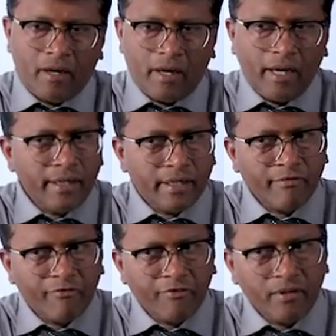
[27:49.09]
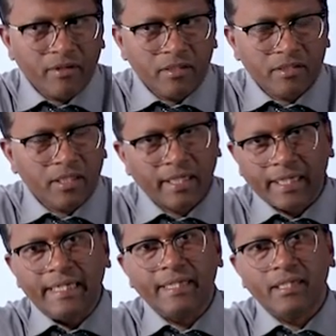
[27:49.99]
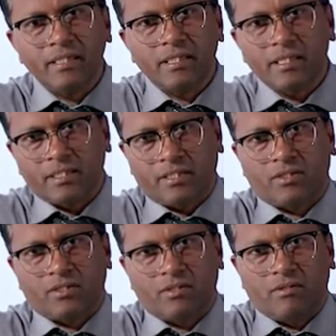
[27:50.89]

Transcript: And if the creditor is